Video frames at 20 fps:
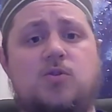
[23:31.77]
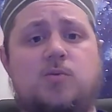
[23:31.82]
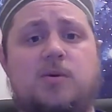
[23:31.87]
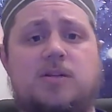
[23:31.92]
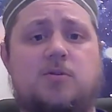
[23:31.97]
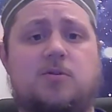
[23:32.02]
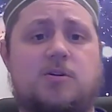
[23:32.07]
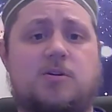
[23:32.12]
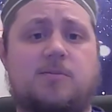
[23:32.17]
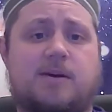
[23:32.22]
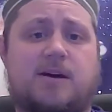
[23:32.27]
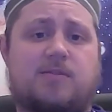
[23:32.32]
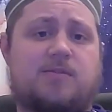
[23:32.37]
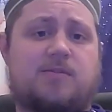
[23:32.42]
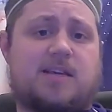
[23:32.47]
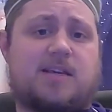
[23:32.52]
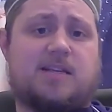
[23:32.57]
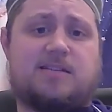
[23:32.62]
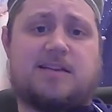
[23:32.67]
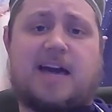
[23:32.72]
We talk about
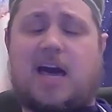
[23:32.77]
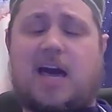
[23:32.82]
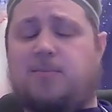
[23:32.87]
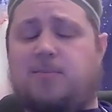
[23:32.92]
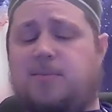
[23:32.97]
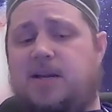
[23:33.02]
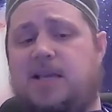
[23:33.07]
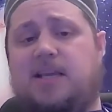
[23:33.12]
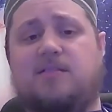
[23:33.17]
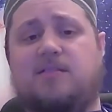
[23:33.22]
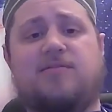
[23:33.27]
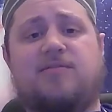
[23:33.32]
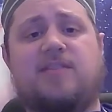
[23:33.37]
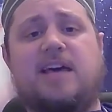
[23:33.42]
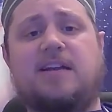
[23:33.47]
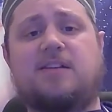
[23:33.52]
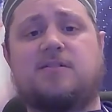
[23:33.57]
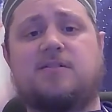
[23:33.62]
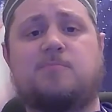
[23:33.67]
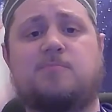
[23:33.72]
things that are happening in the
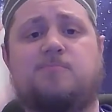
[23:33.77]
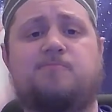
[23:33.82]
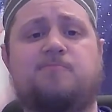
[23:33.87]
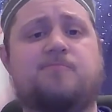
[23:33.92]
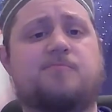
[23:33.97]
fandom.